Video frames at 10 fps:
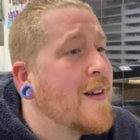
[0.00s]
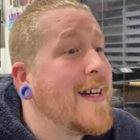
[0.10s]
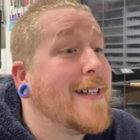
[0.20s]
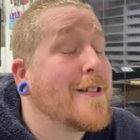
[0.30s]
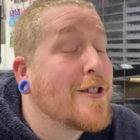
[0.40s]

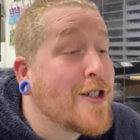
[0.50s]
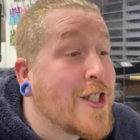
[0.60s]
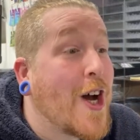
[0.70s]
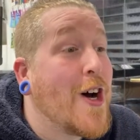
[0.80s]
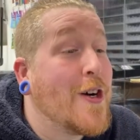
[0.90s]
It's
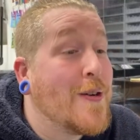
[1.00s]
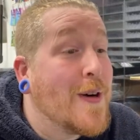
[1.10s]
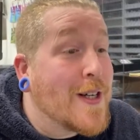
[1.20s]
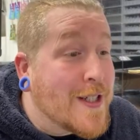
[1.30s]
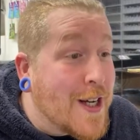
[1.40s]

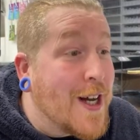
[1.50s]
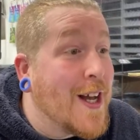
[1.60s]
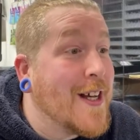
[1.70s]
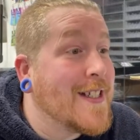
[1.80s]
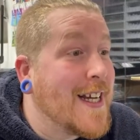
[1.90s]
so good.